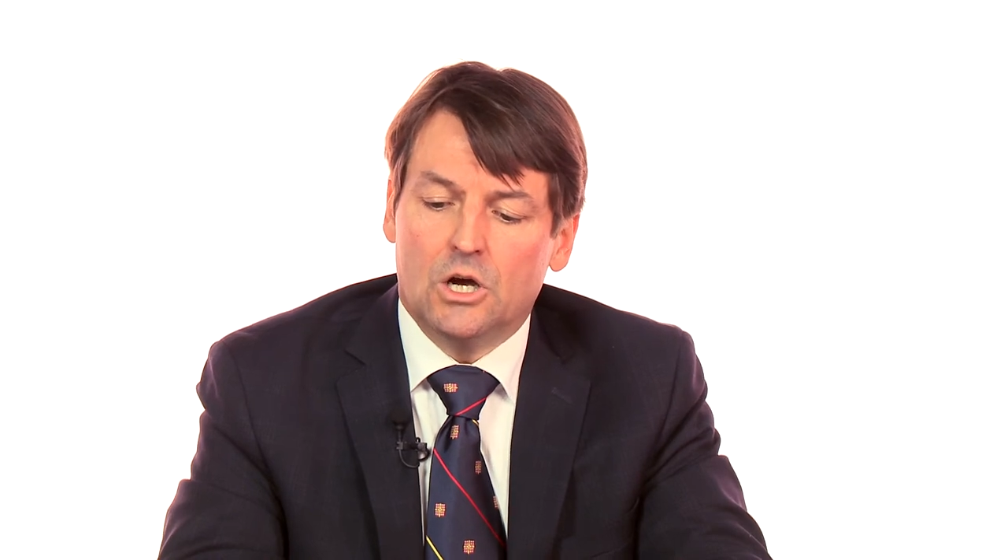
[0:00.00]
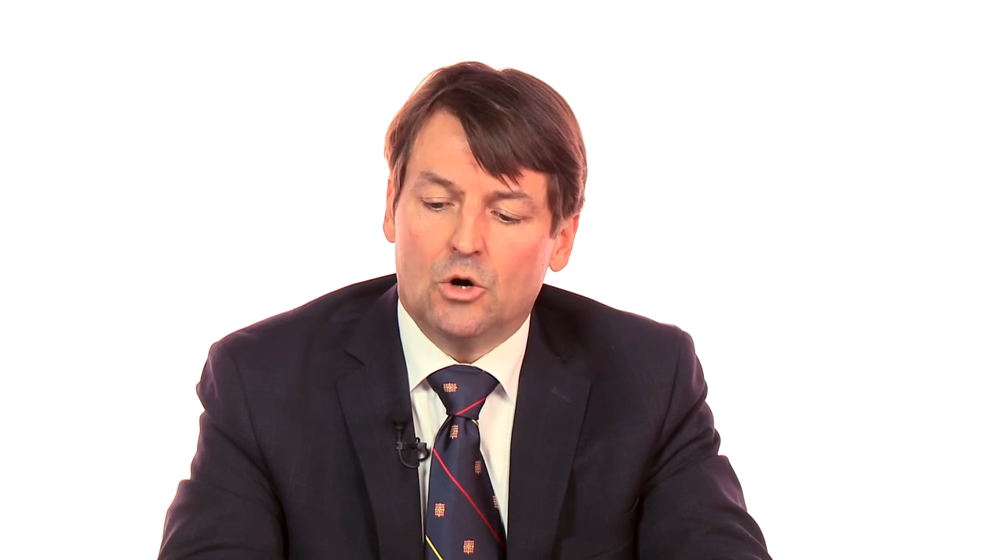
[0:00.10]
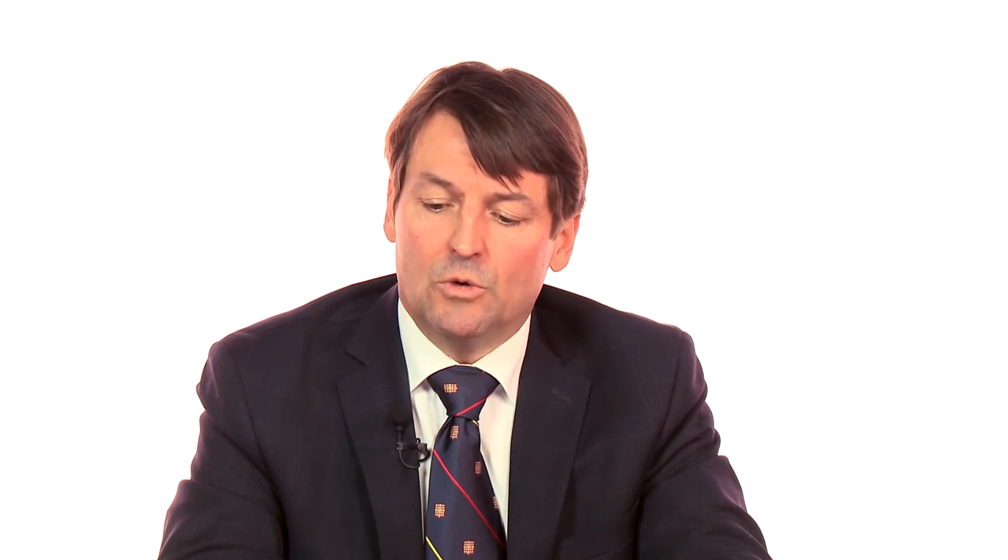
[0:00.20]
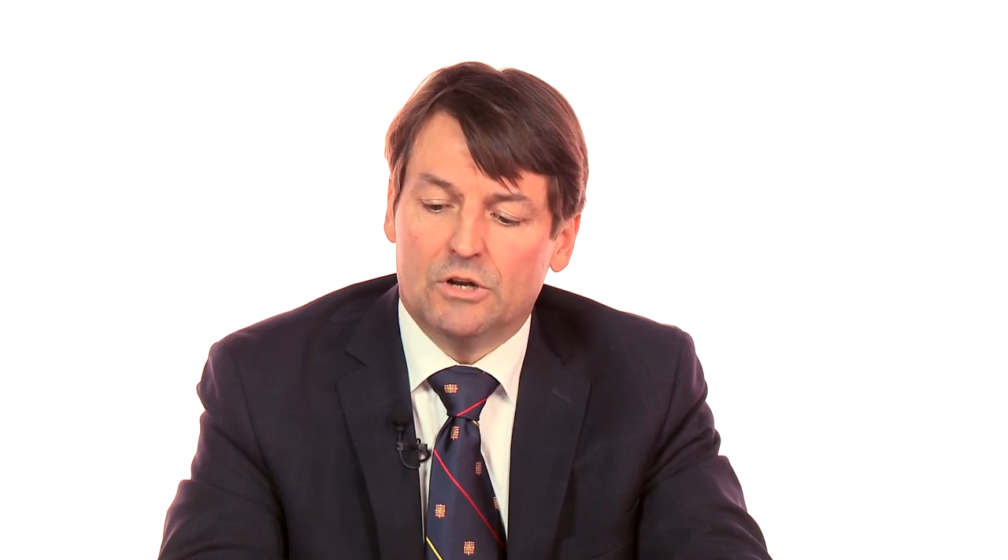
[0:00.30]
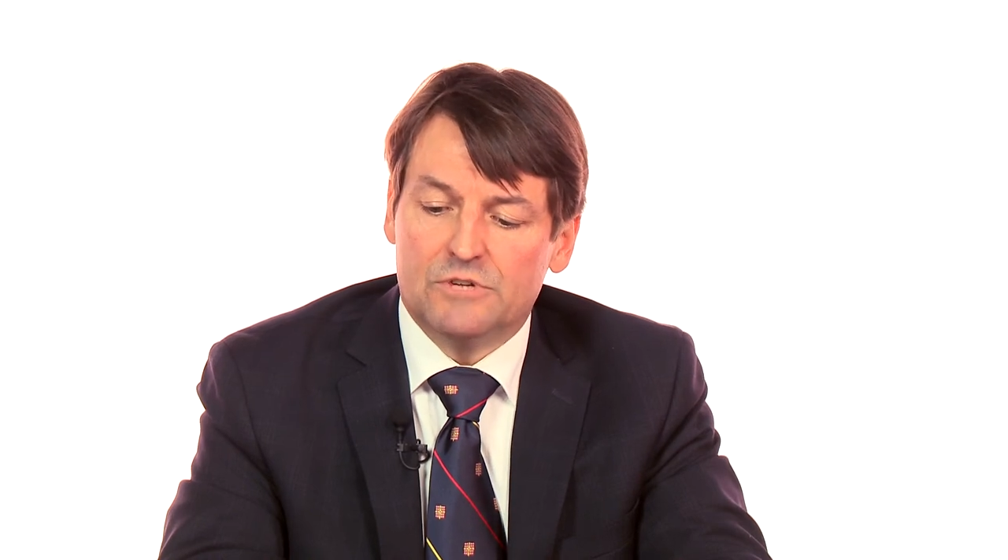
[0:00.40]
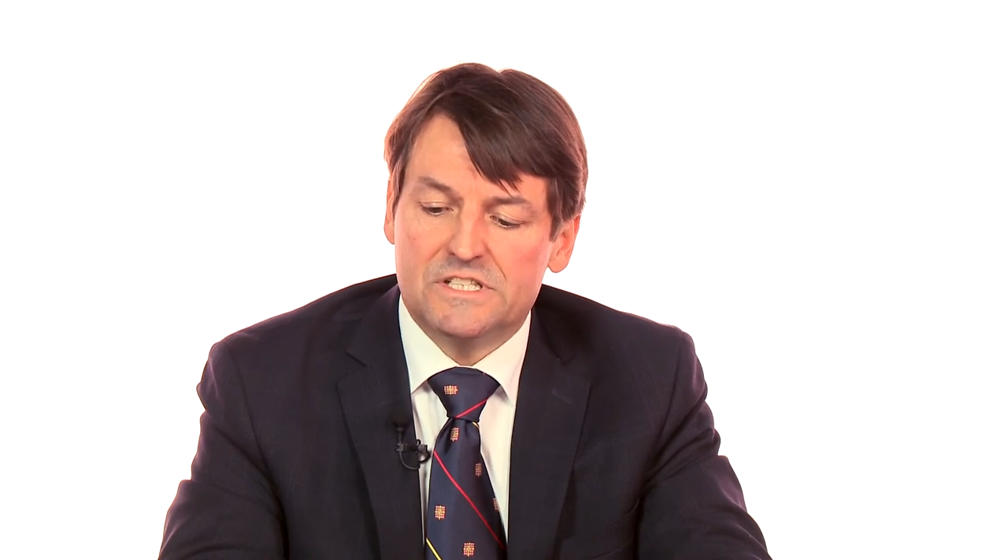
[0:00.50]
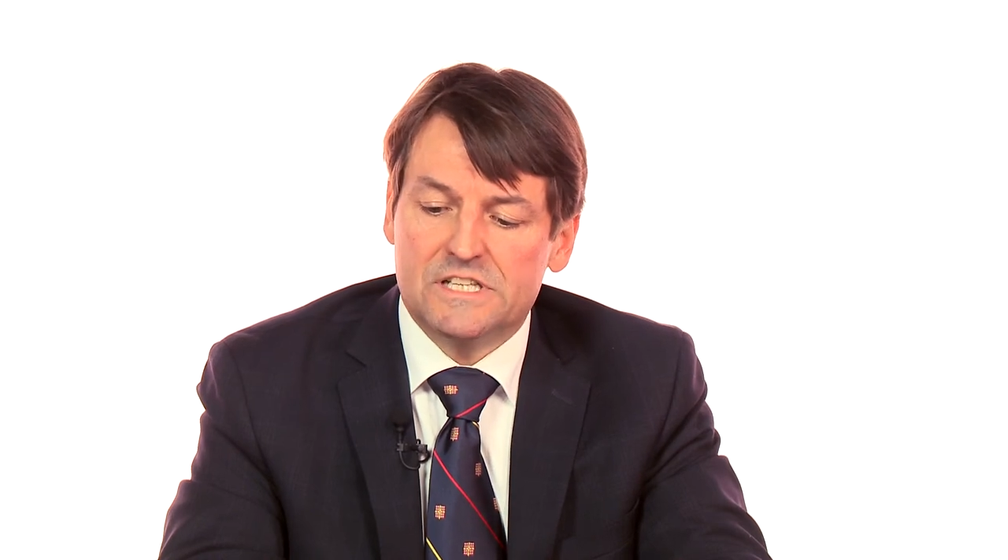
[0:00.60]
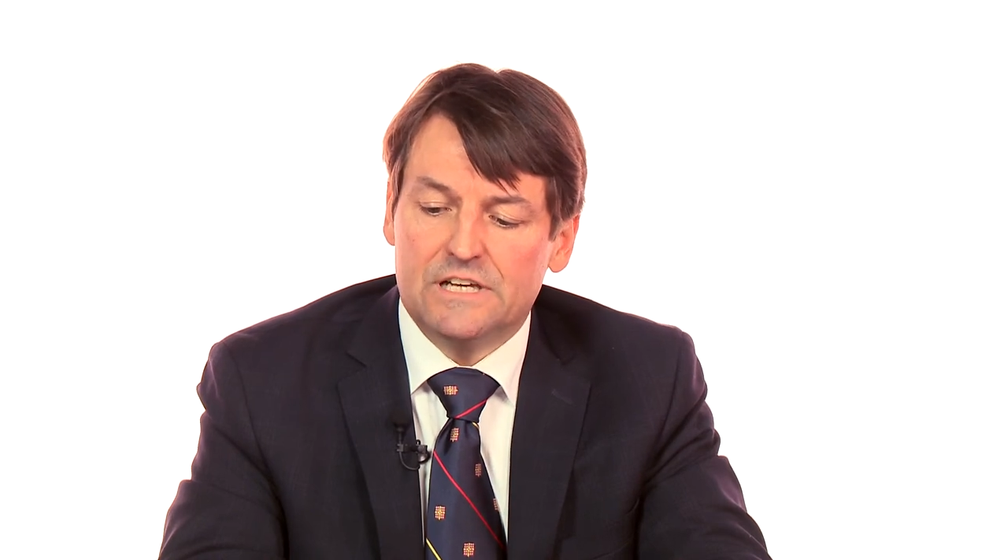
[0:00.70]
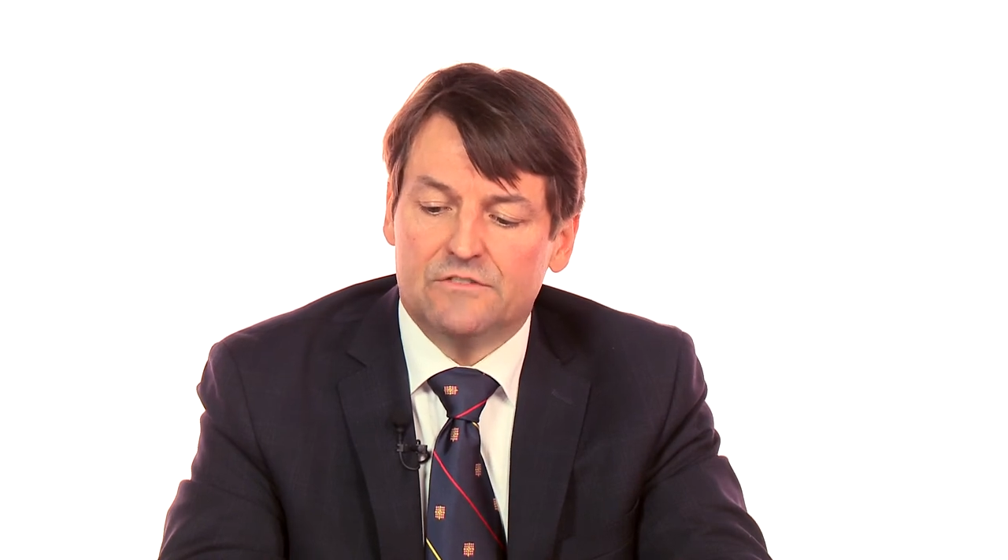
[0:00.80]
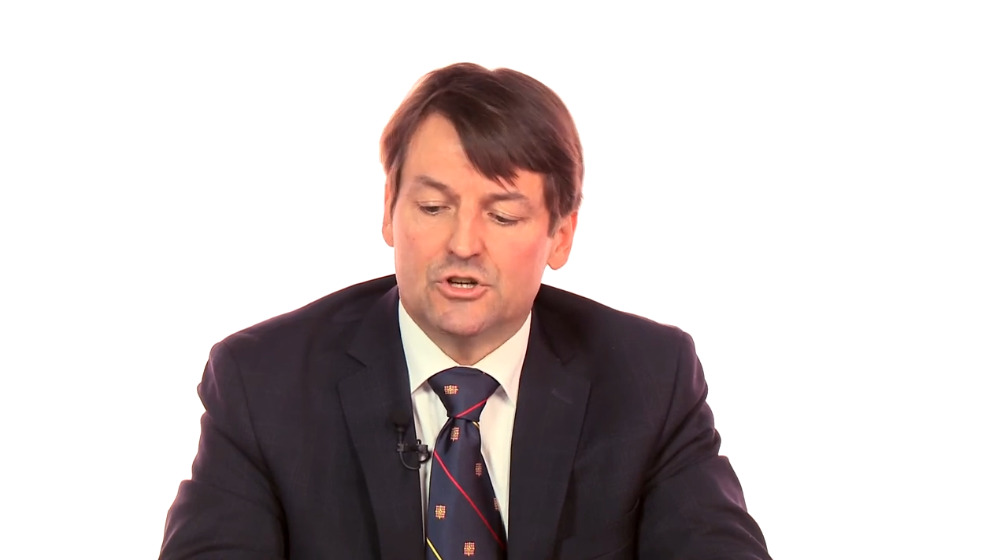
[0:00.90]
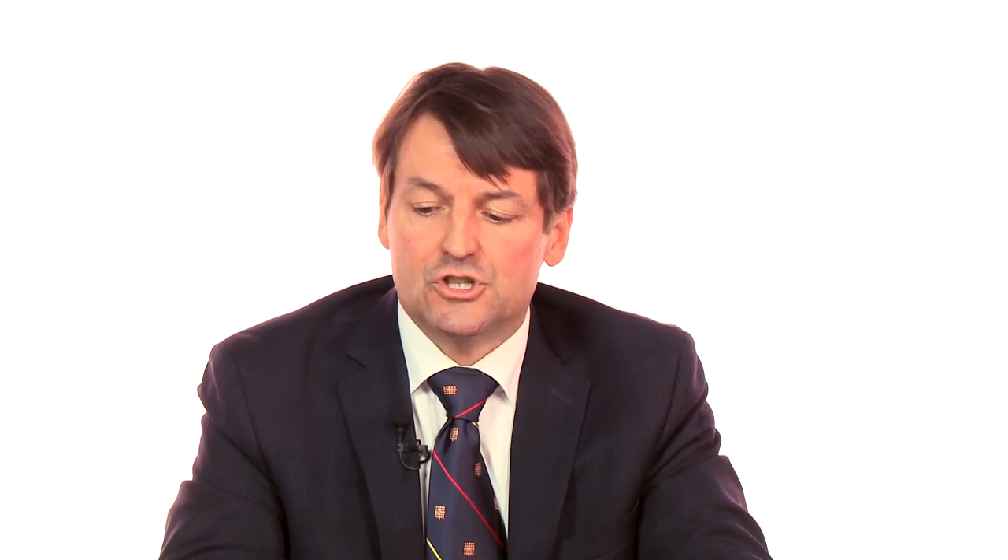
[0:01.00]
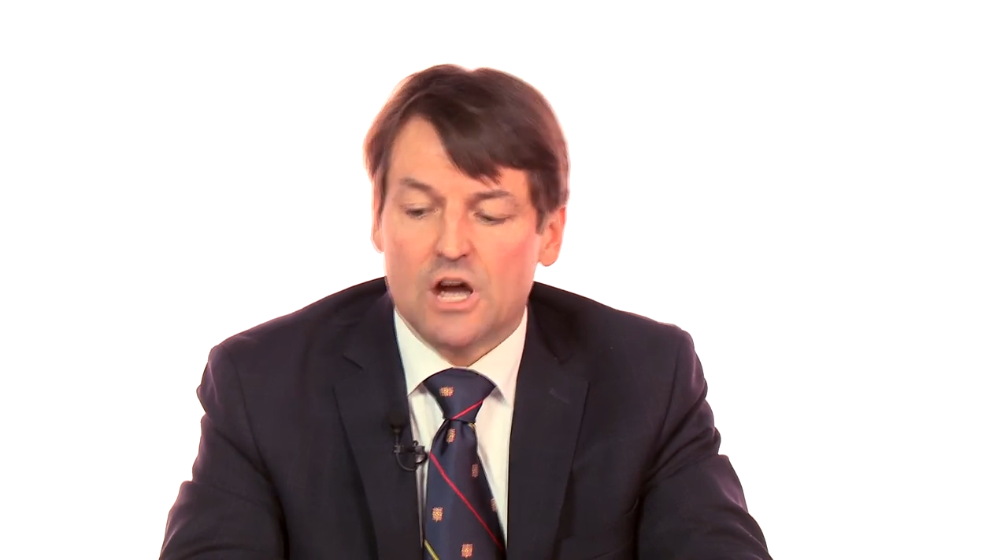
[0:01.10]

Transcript: who will receive the